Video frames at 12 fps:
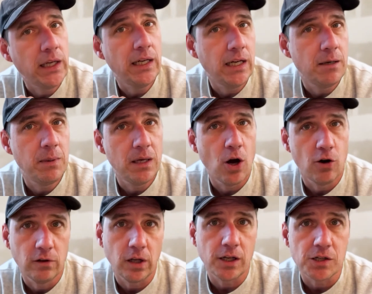need to be
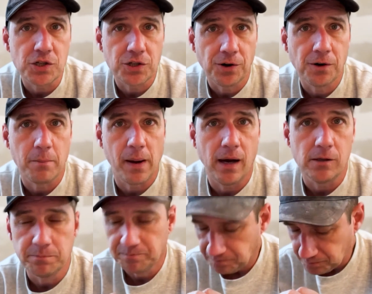overly concerned
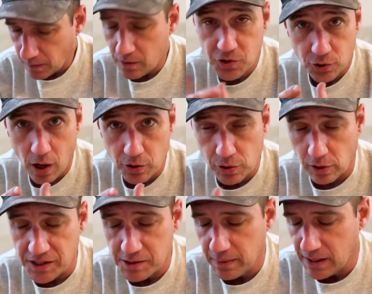about, structurally
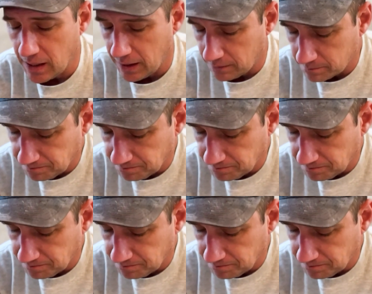speaking.